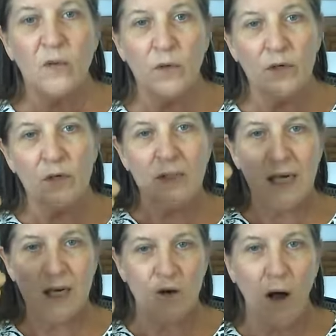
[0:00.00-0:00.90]
What you're going to do is
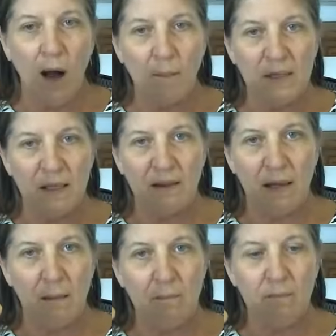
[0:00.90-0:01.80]
take your opposite
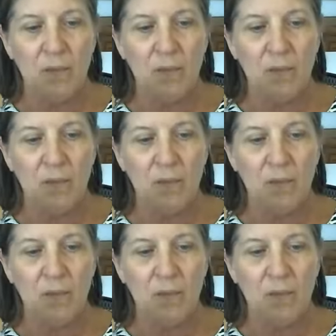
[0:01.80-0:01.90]
thumb